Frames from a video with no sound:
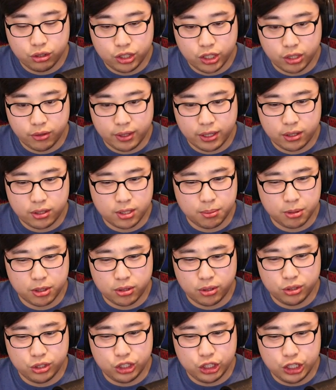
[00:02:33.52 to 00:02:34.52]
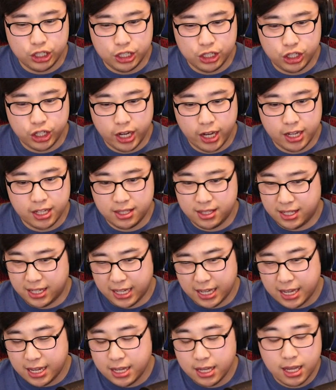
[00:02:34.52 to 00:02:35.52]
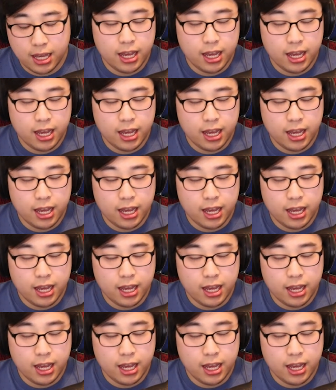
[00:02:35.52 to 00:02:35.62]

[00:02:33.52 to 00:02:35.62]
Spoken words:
generate something called GJT,